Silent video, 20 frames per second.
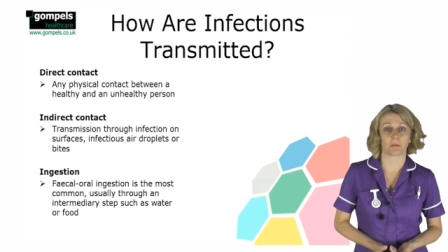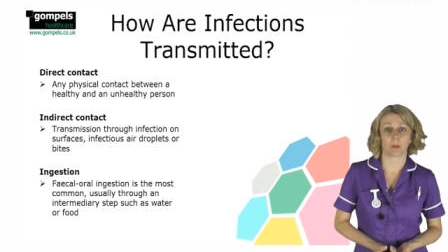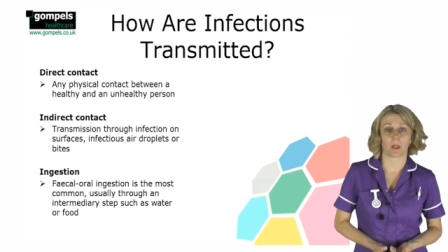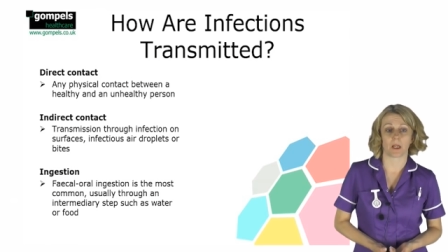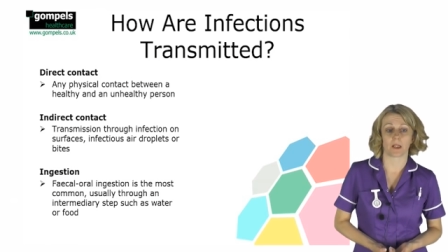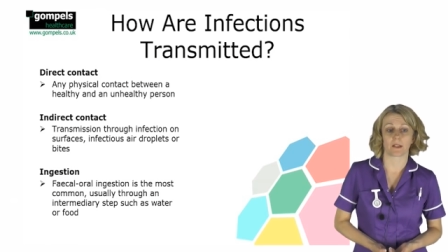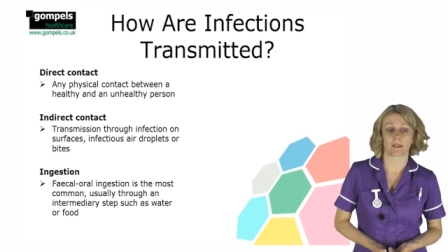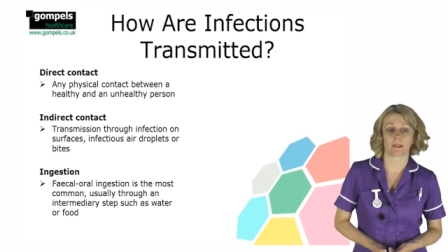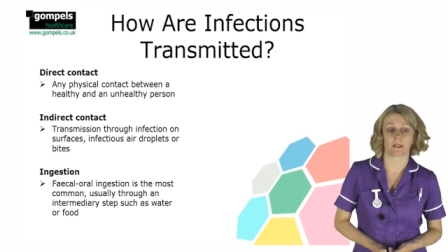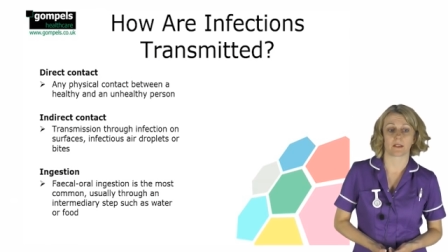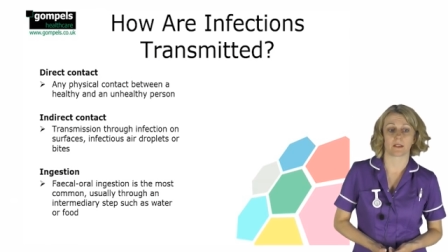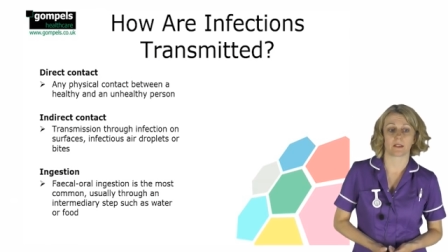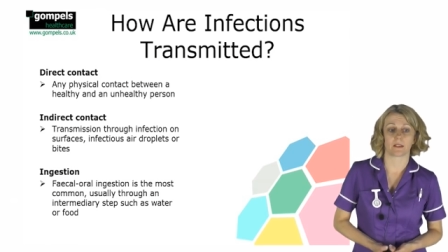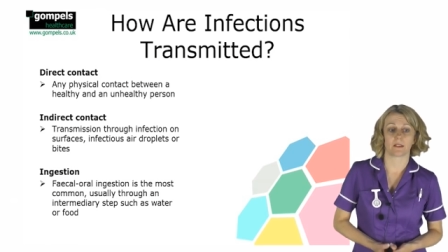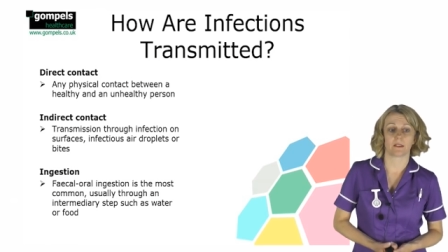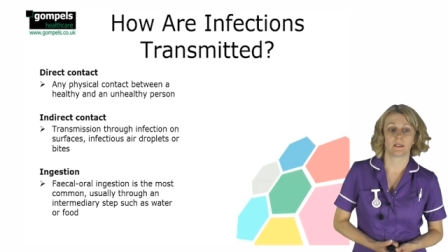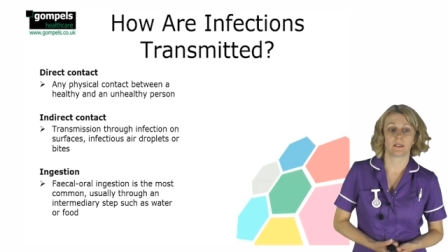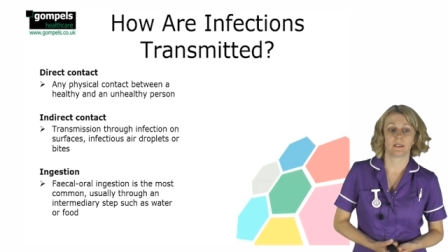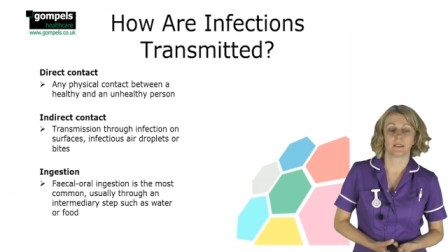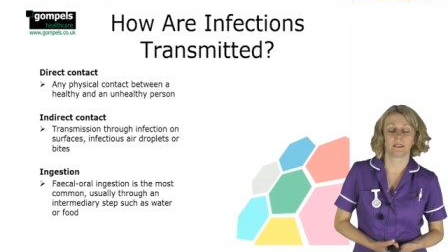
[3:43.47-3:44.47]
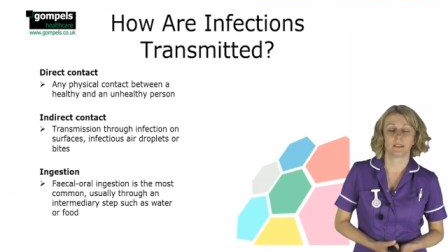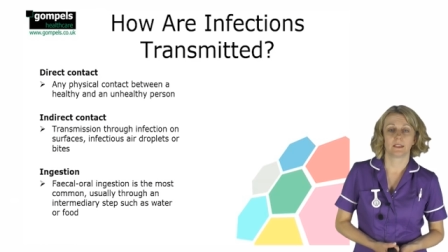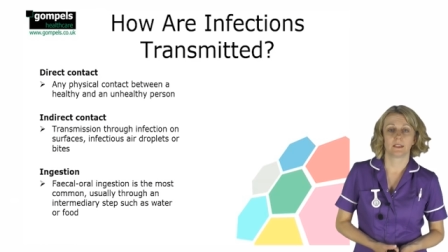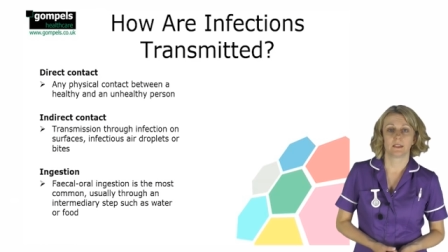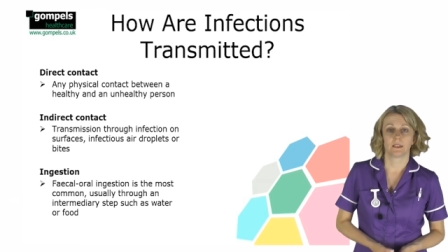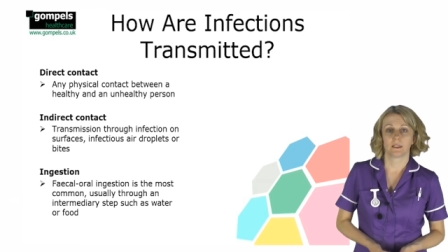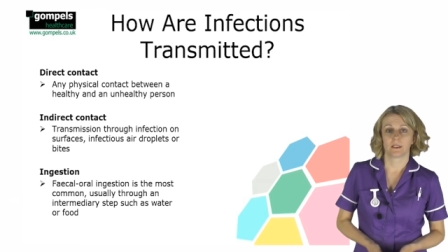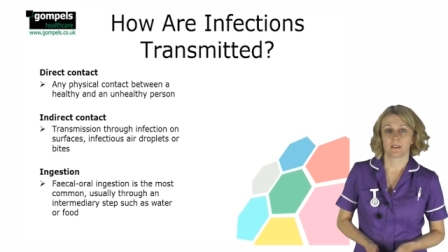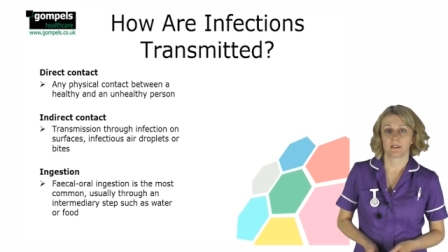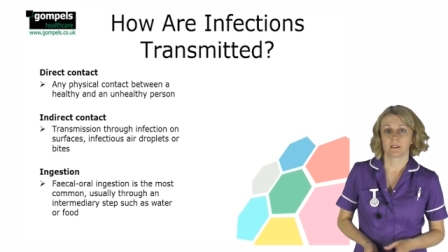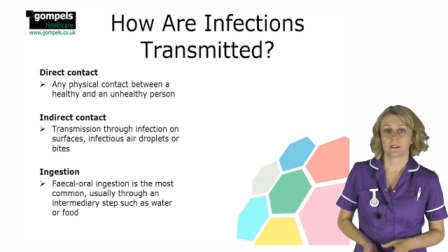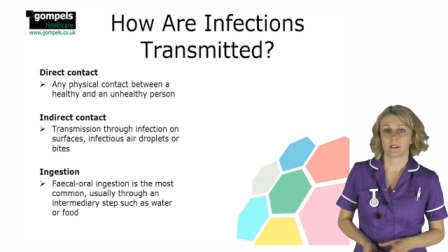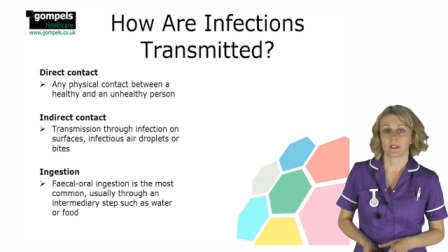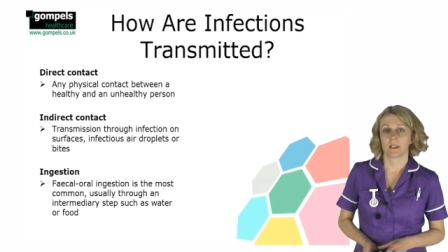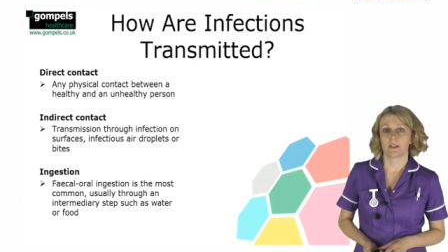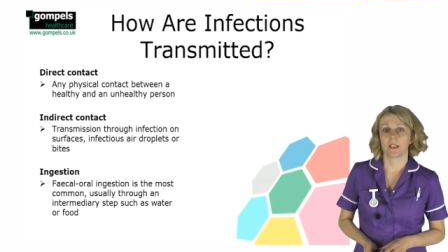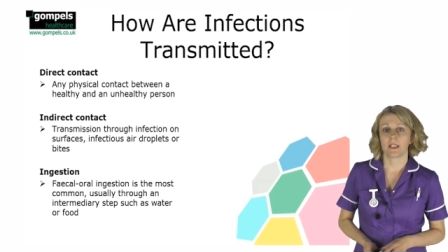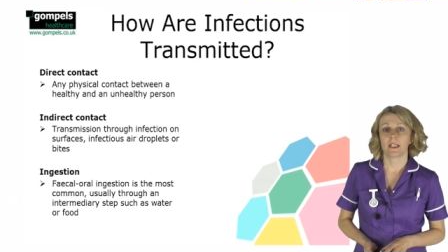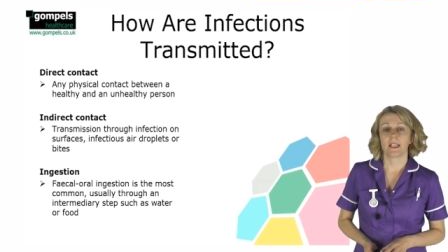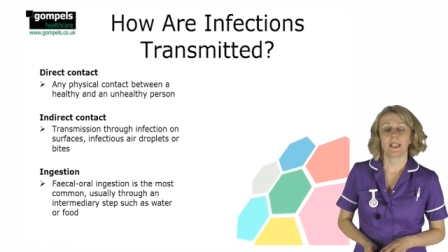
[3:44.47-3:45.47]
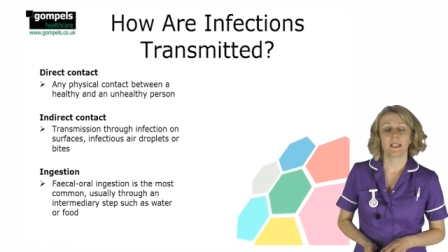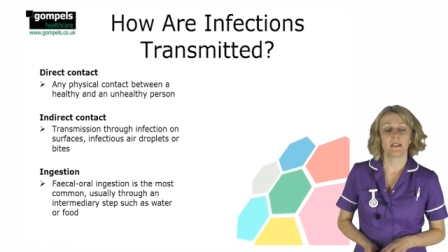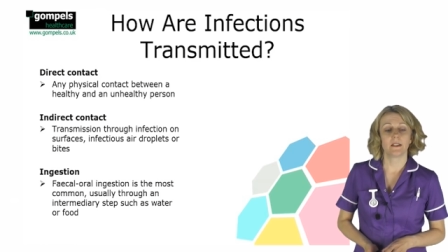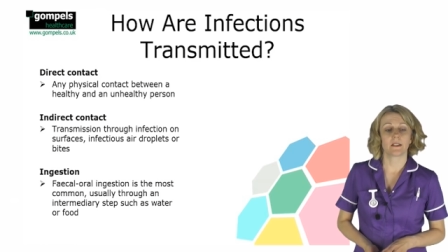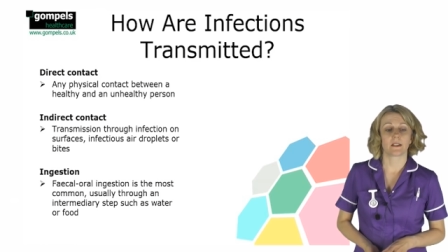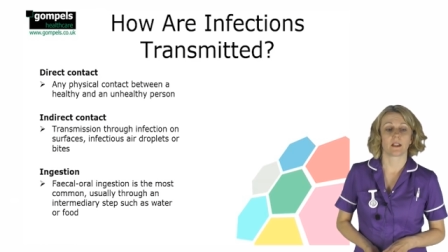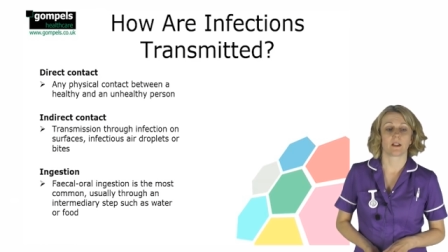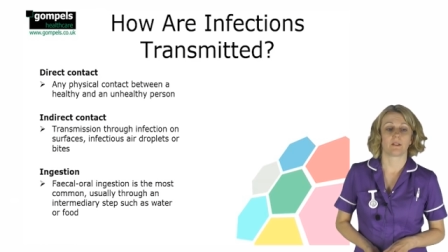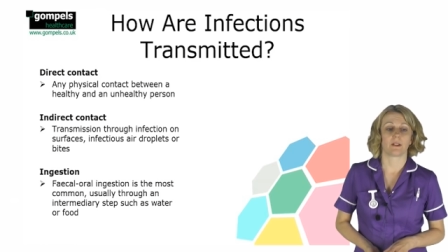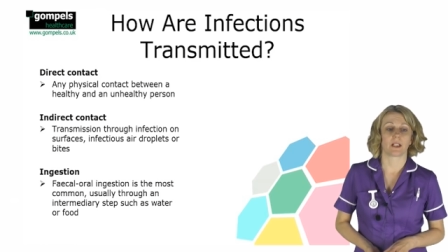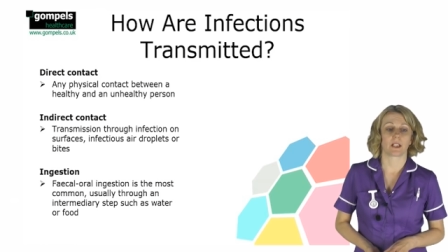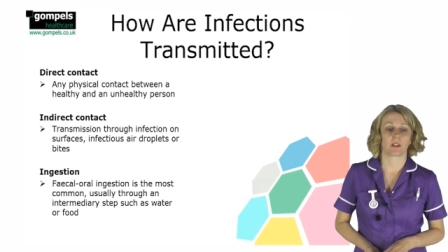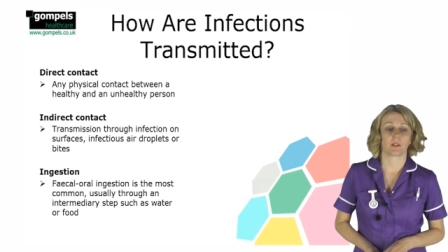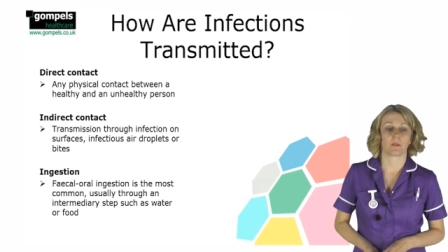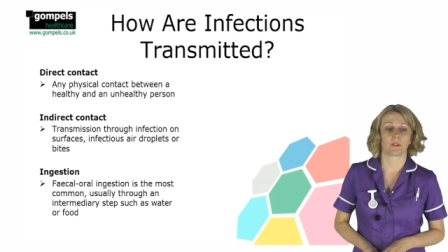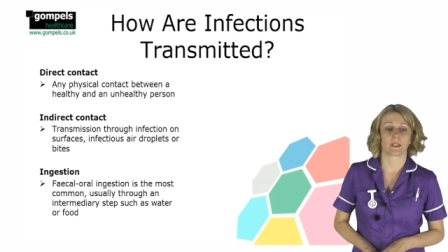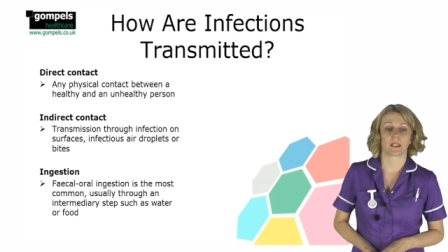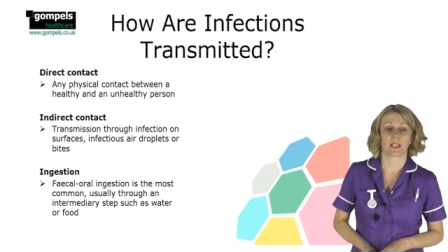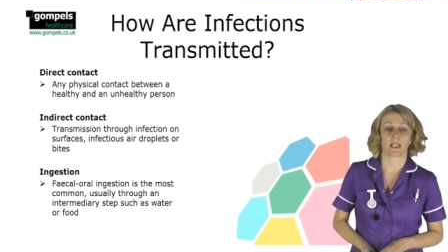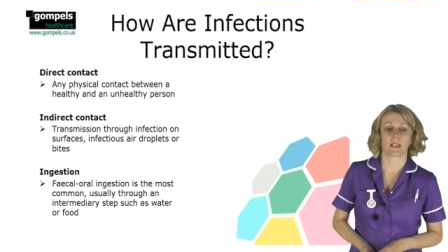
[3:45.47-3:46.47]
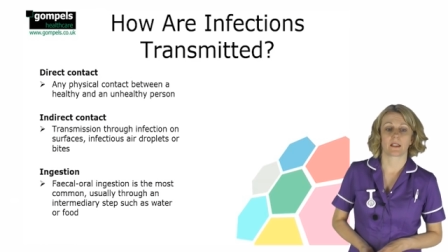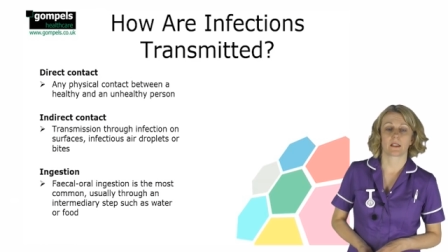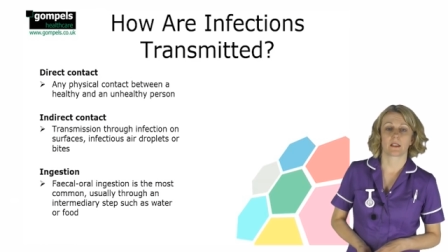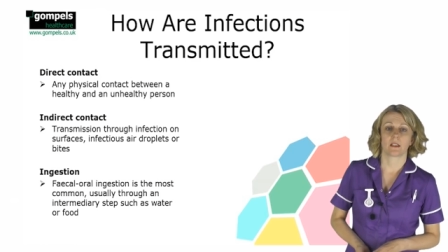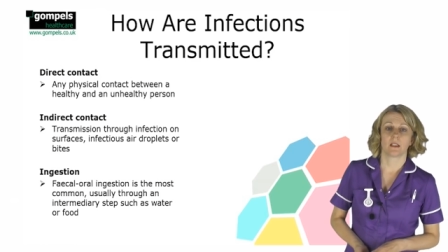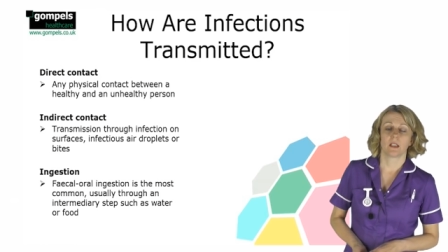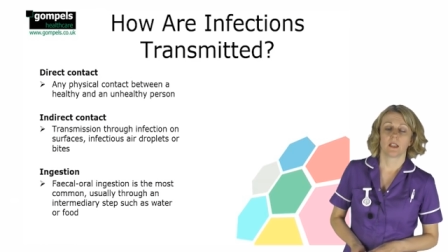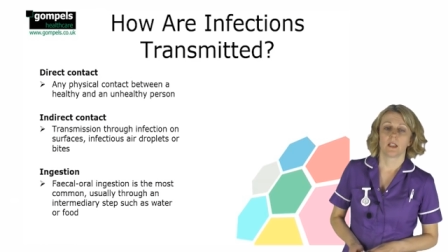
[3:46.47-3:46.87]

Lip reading: person. And then indirect contact.